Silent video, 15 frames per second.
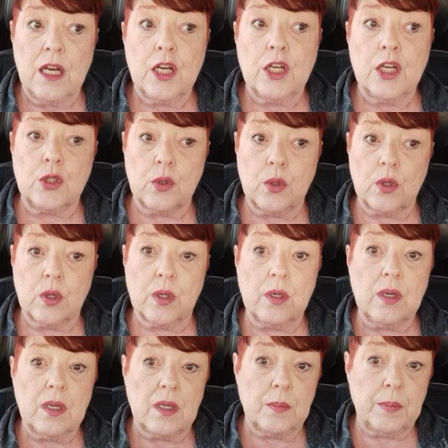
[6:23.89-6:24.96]
your
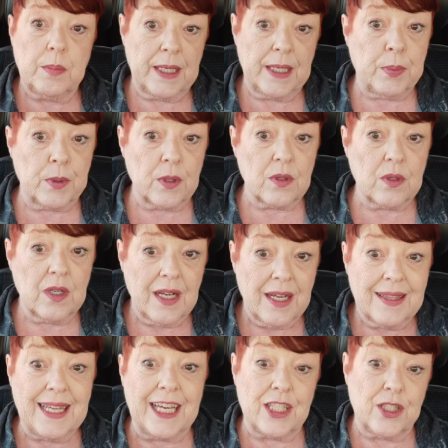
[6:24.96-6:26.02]
people
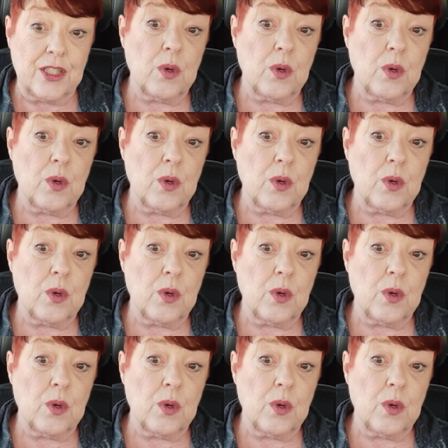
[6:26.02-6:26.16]
that you